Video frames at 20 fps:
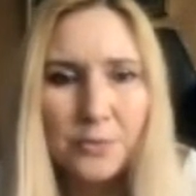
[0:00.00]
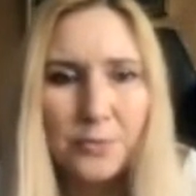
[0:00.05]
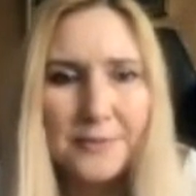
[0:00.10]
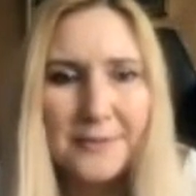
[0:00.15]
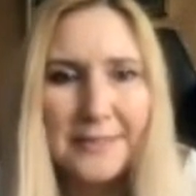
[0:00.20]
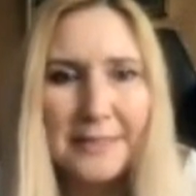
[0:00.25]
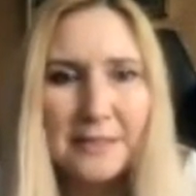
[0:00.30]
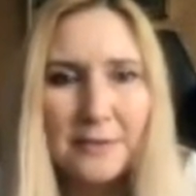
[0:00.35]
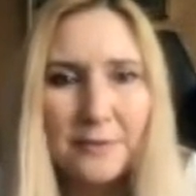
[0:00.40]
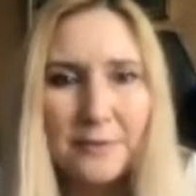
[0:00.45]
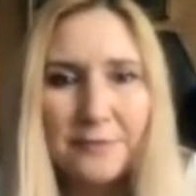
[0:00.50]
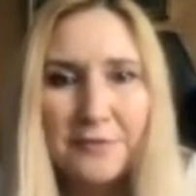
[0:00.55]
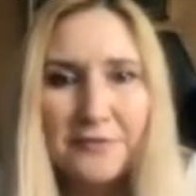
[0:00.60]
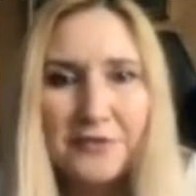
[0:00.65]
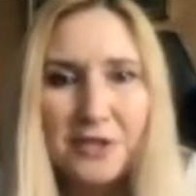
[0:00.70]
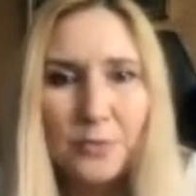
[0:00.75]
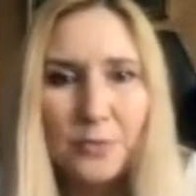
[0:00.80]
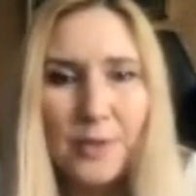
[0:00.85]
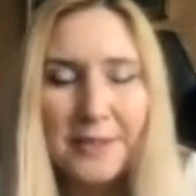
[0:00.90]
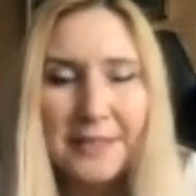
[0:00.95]
was that?
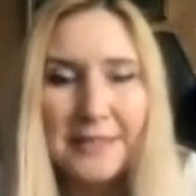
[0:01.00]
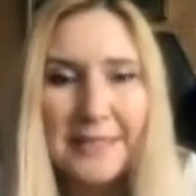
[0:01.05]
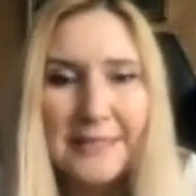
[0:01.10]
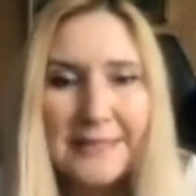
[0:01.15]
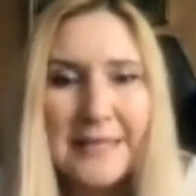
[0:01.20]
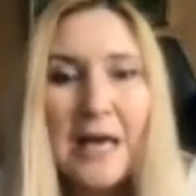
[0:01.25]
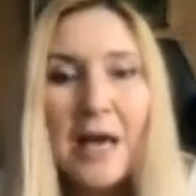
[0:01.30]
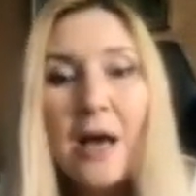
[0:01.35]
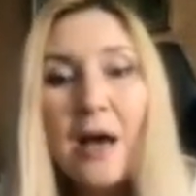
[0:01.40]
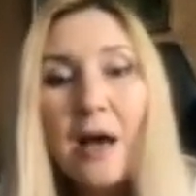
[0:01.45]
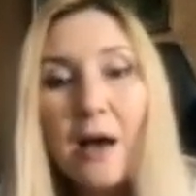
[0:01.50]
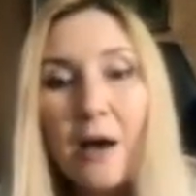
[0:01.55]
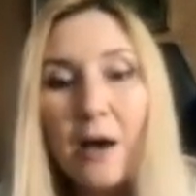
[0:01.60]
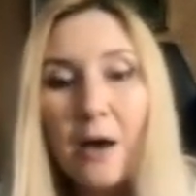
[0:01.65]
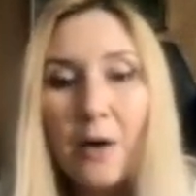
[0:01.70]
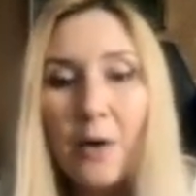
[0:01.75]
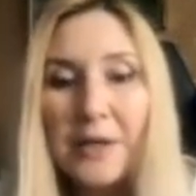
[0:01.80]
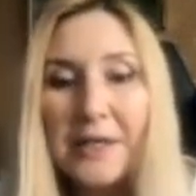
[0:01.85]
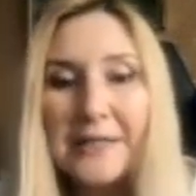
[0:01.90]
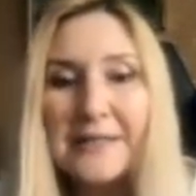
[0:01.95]
51, yes?
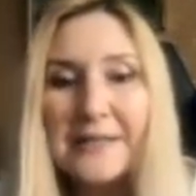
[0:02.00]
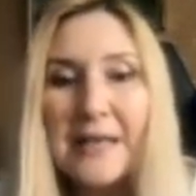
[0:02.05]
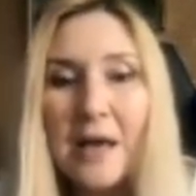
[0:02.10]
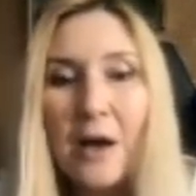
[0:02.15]
Yes,